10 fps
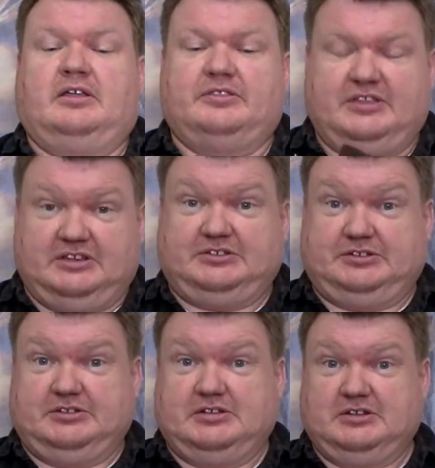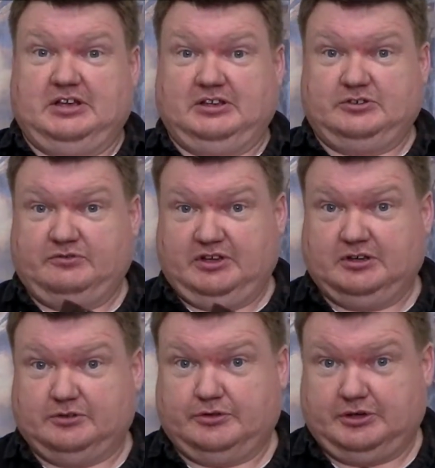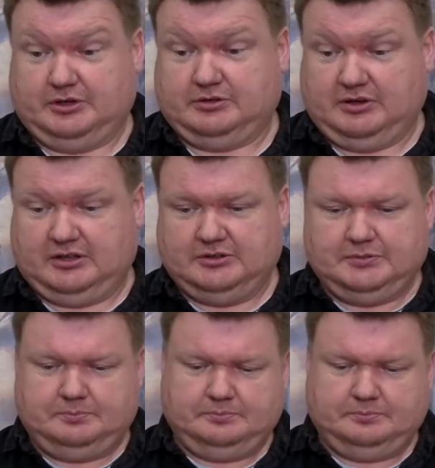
This is the vehicle that I created,